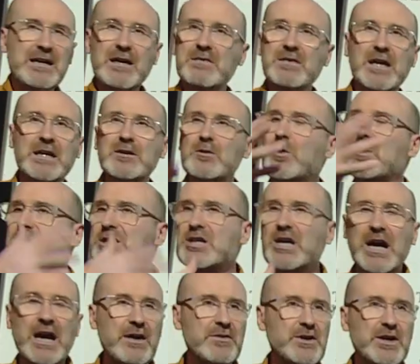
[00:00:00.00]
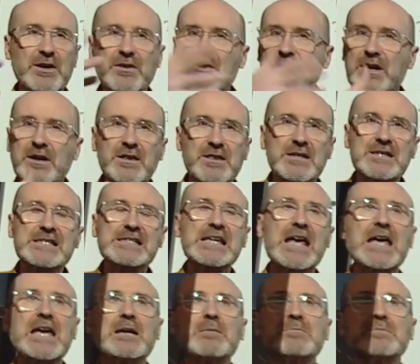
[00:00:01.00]
and they know each other, they're in the
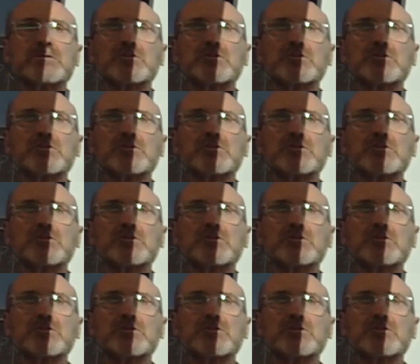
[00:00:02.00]
same